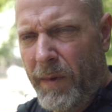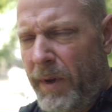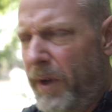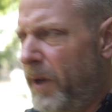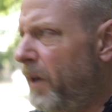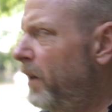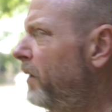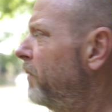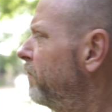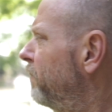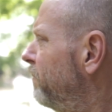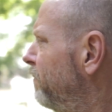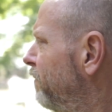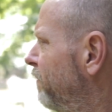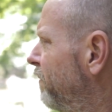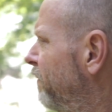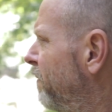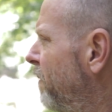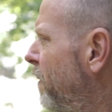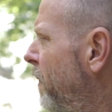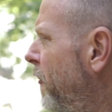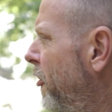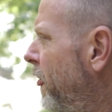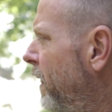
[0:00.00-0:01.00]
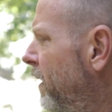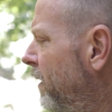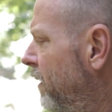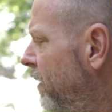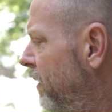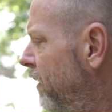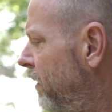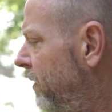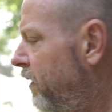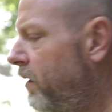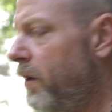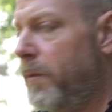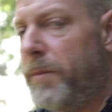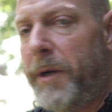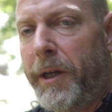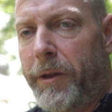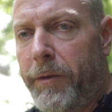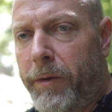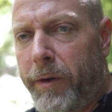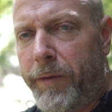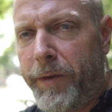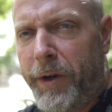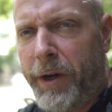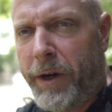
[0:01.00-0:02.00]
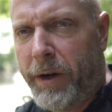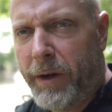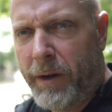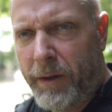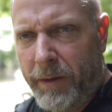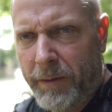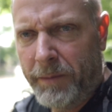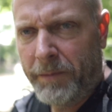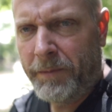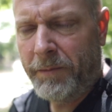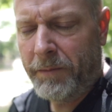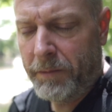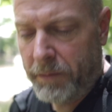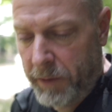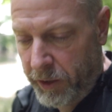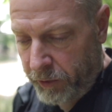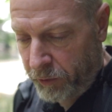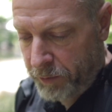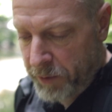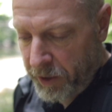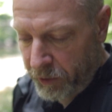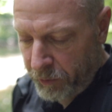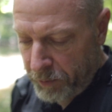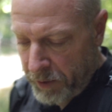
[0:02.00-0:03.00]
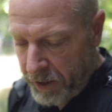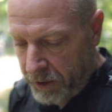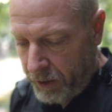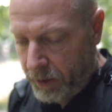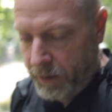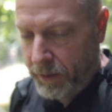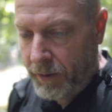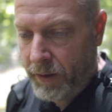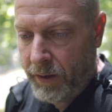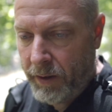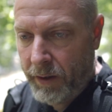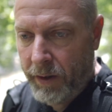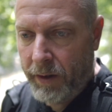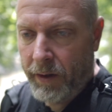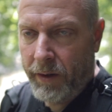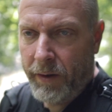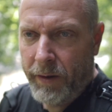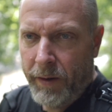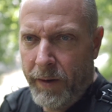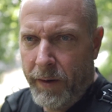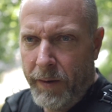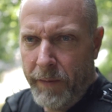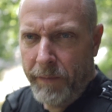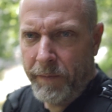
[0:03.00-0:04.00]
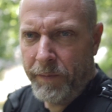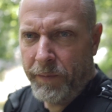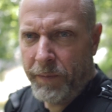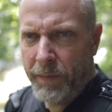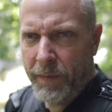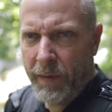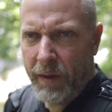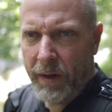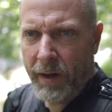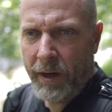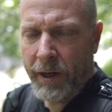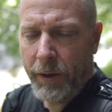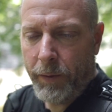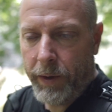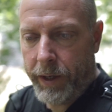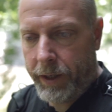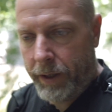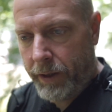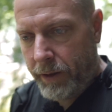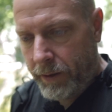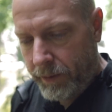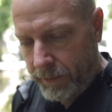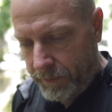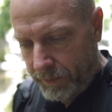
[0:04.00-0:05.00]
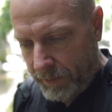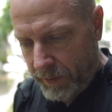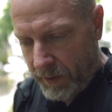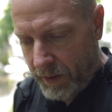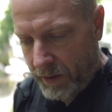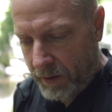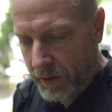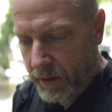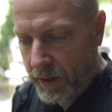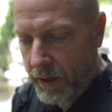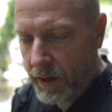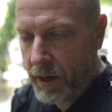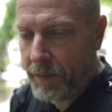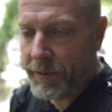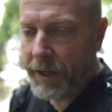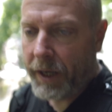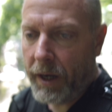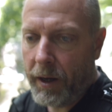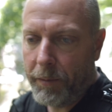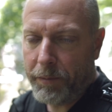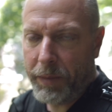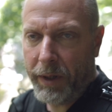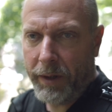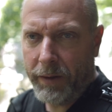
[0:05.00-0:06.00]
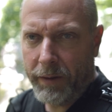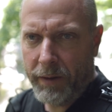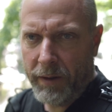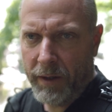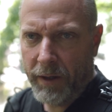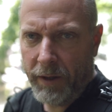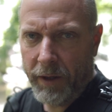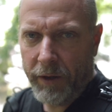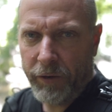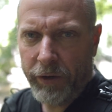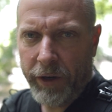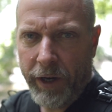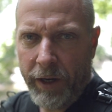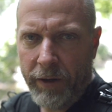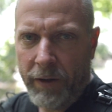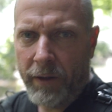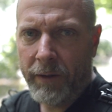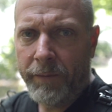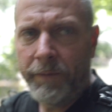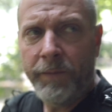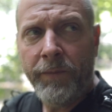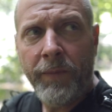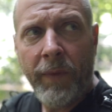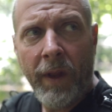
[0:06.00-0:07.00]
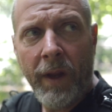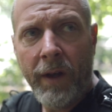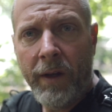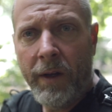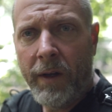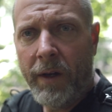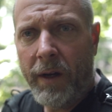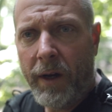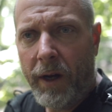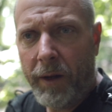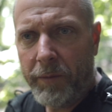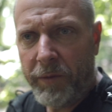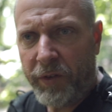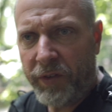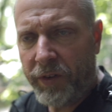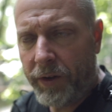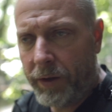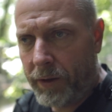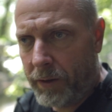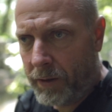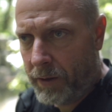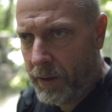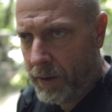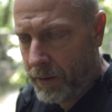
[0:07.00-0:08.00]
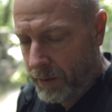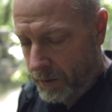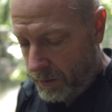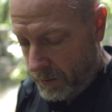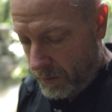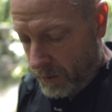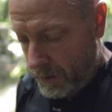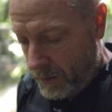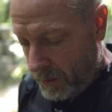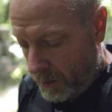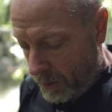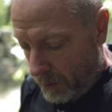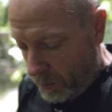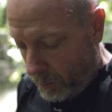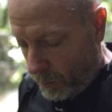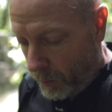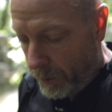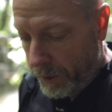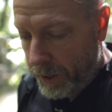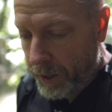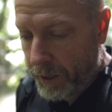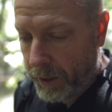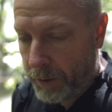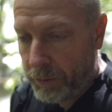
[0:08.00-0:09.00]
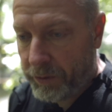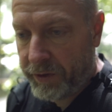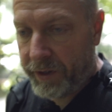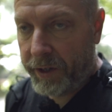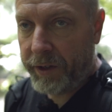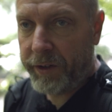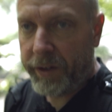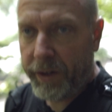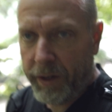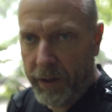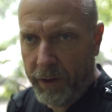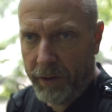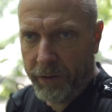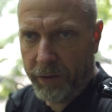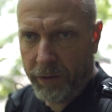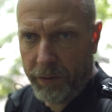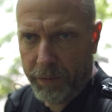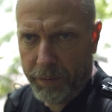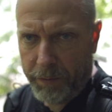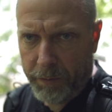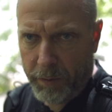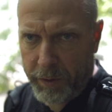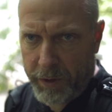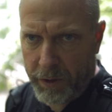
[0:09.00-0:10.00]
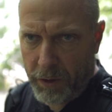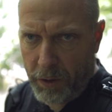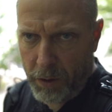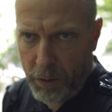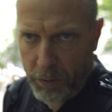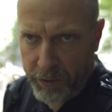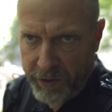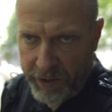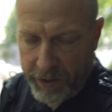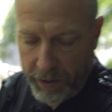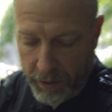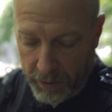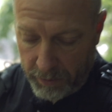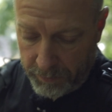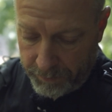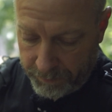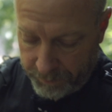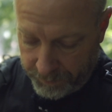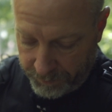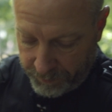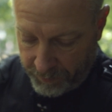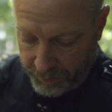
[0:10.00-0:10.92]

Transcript: Yeah, down by the river here. Much better. Anyway, coming up on the channel, I'm still working out details with the hotel.